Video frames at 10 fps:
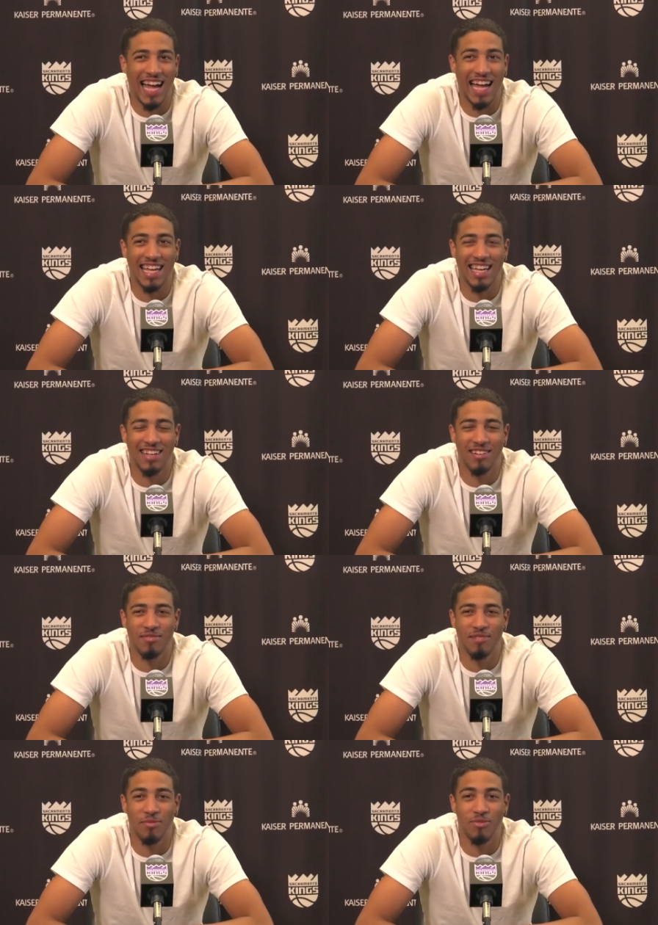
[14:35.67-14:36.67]
I
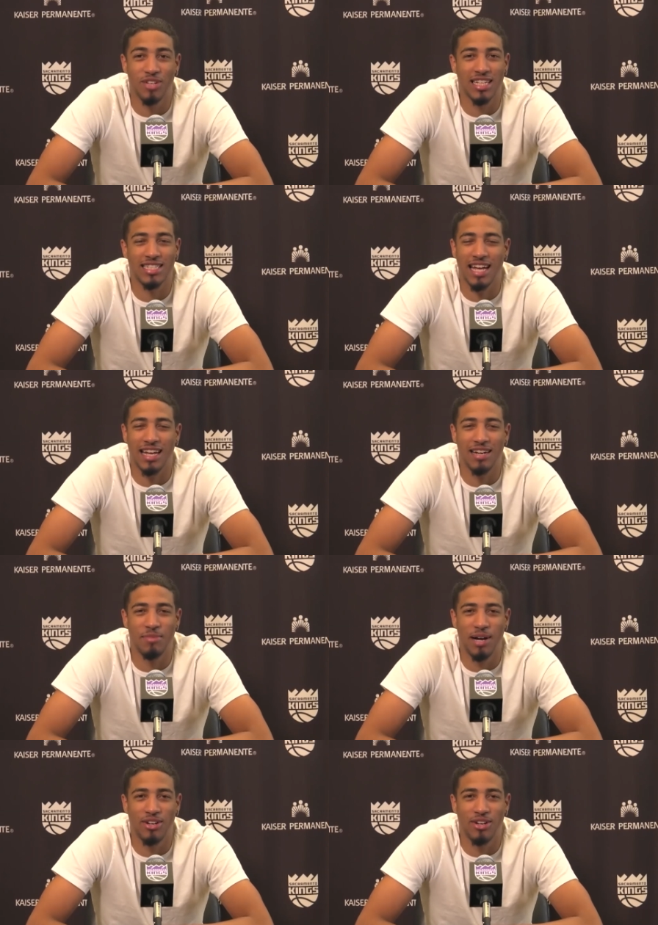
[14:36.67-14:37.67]
um, I'm really excited
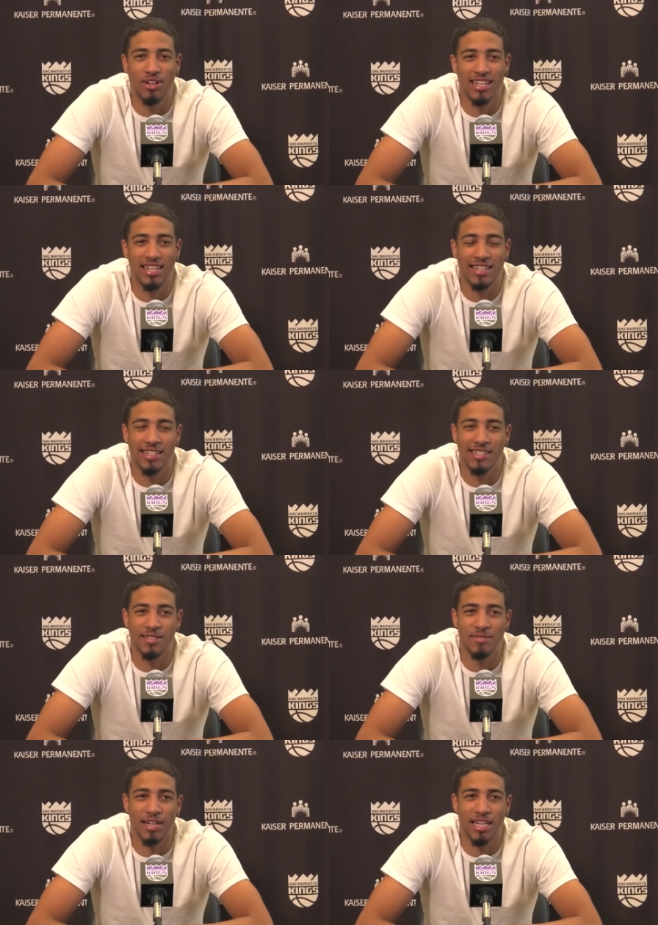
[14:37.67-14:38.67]
about it.
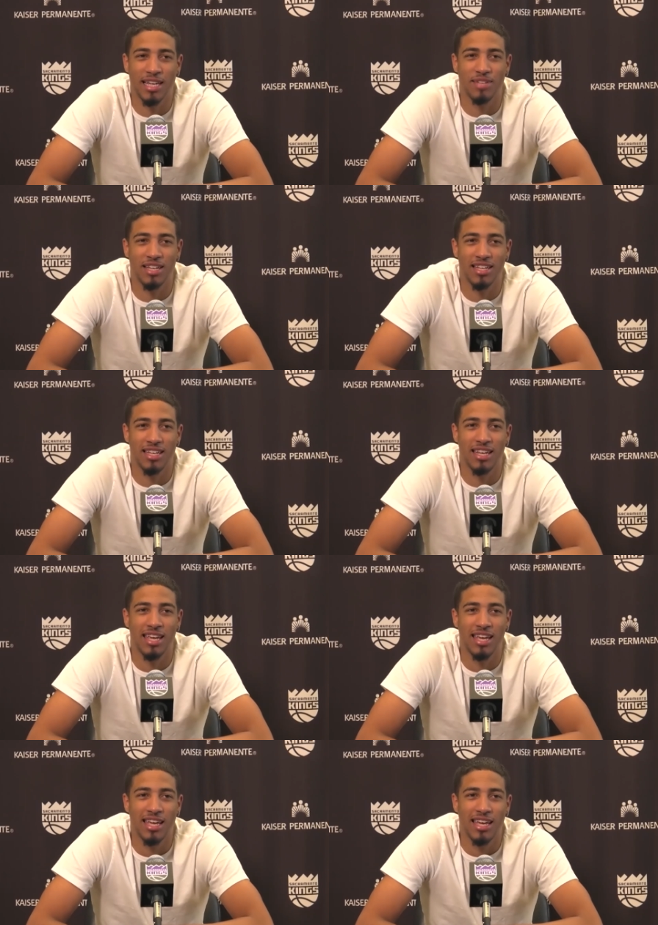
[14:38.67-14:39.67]
Um, I kept telling
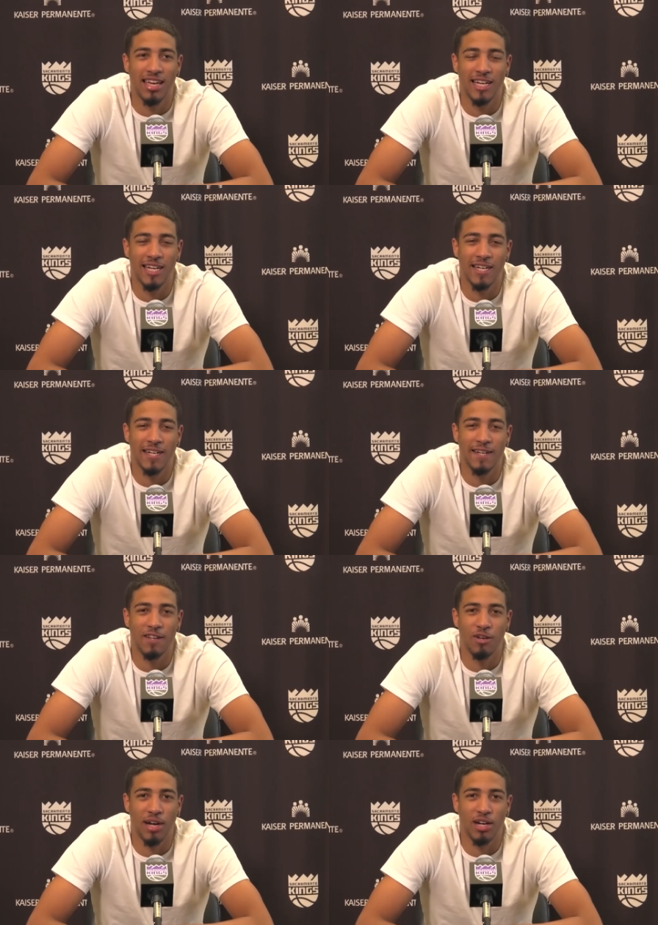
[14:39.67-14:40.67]
uh,
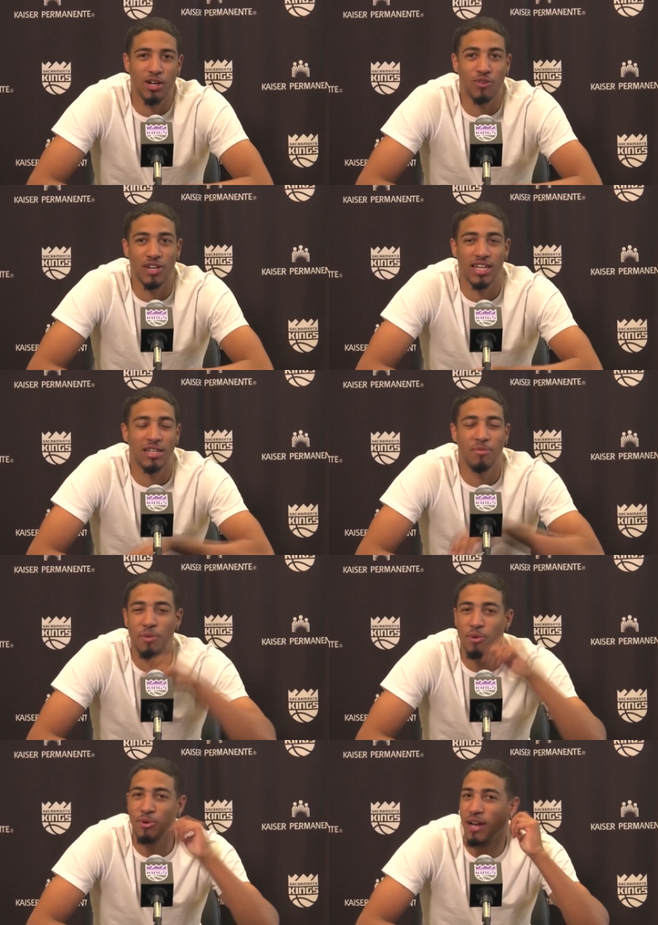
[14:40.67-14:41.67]
you know, my girlfriend and the
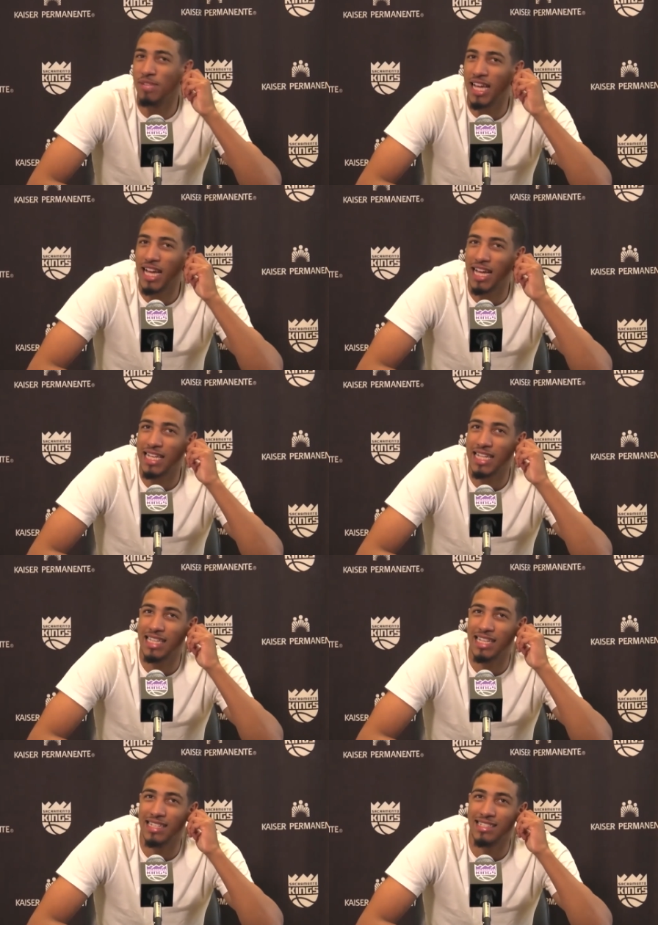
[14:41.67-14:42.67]
people around me, like, I need
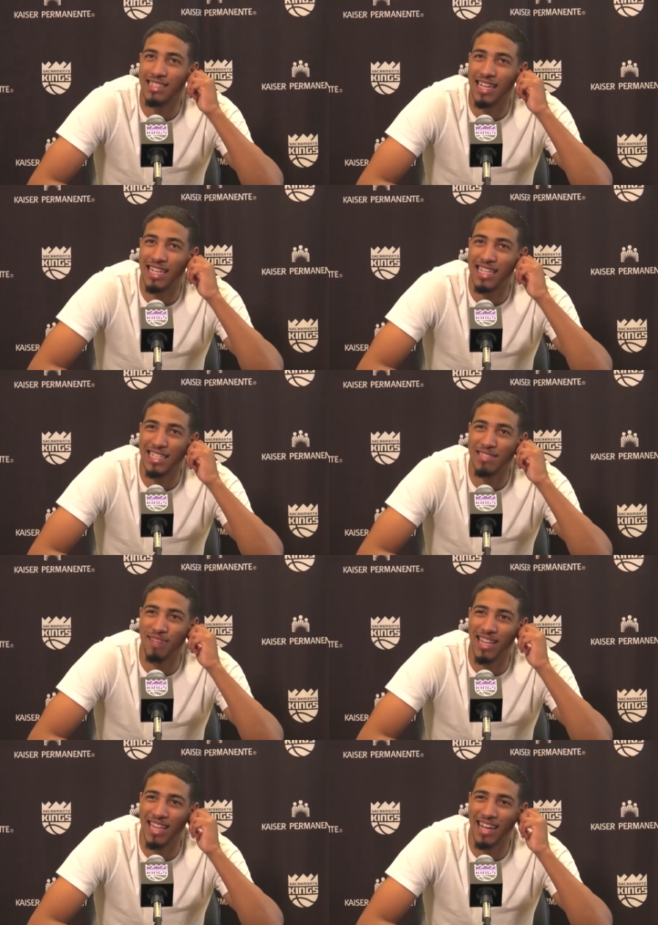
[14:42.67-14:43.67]
this, I need this in
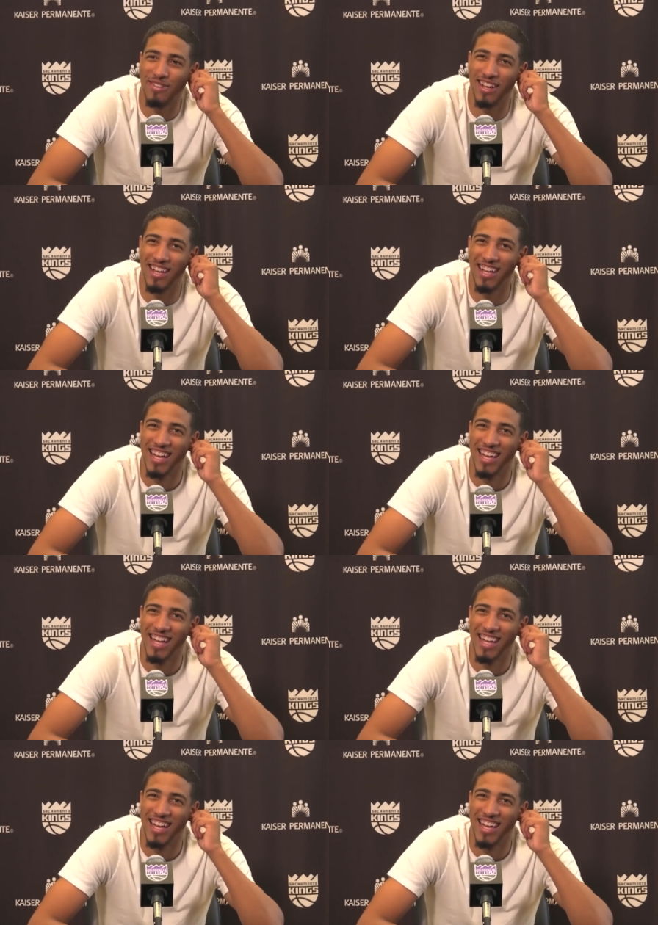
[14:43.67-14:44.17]
my life.